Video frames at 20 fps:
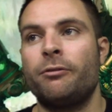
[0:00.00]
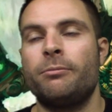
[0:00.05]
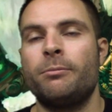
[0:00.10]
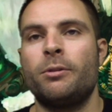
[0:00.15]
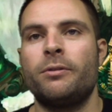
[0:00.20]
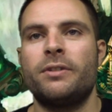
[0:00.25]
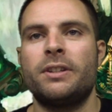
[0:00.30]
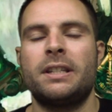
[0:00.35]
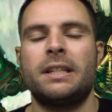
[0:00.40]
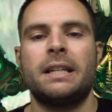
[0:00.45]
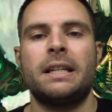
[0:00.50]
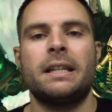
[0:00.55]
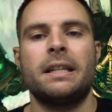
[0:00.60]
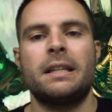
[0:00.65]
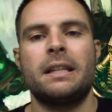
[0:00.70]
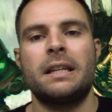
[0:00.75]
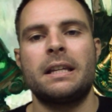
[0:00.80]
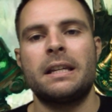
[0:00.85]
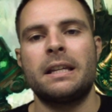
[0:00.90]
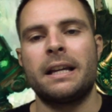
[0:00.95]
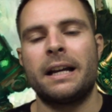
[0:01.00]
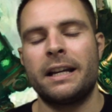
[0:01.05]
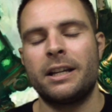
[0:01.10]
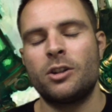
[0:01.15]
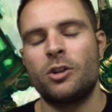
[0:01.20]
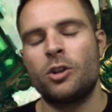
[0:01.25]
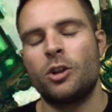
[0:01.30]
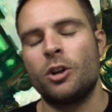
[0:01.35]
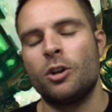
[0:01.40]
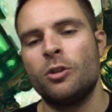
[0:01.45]
from obviously the
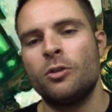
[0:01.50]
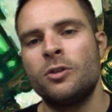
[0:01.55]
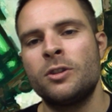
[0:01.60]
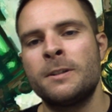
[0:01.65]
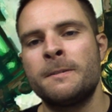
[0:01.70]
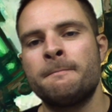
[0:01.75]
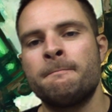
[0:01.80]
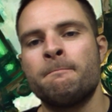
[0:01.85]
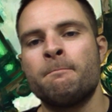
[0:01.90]
HQs,